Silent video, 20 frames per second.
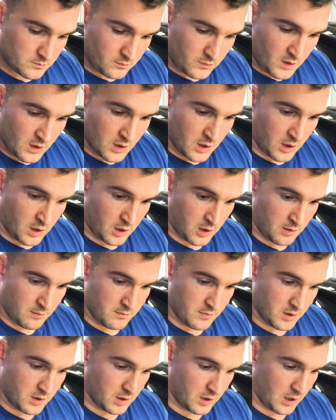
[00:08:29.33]

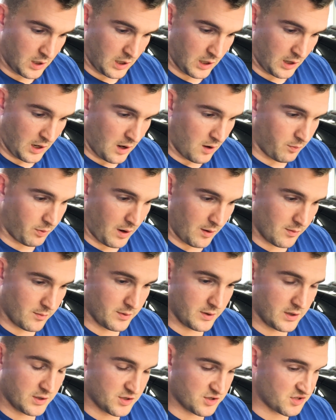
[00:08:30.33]
And I'll
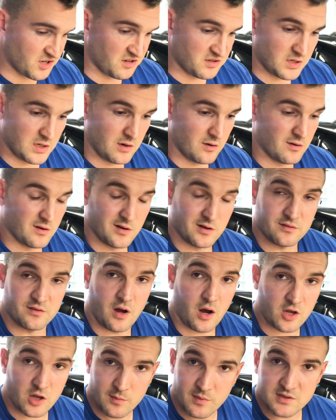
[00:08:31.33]
probably just continue to
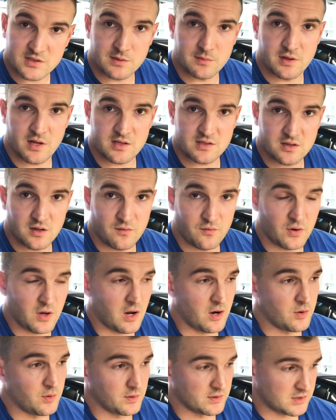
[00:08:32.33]
document some of that stuff. We
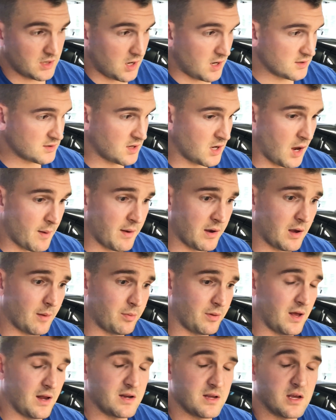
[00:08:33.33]
got a new exhaust coming. I
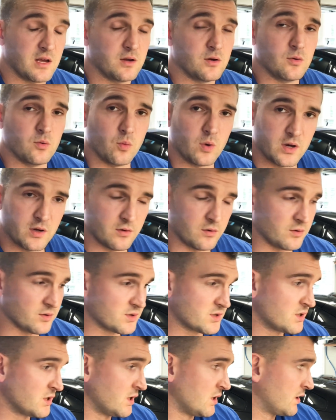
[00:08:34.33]
plan to get new
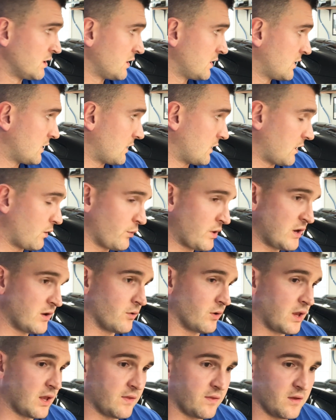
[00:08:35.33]
wheels. We need
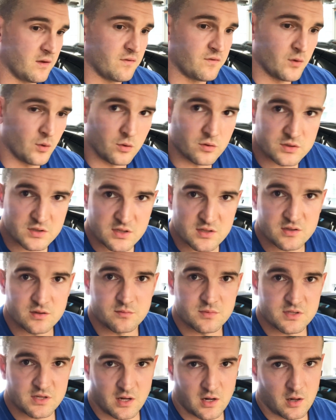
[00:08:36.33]
to get the fuel
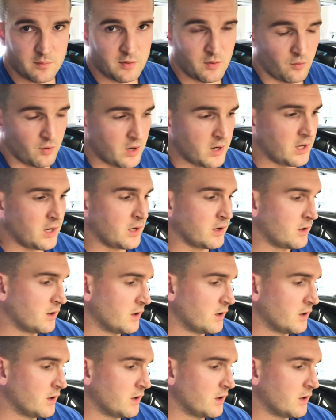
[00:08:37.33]
system set up and running.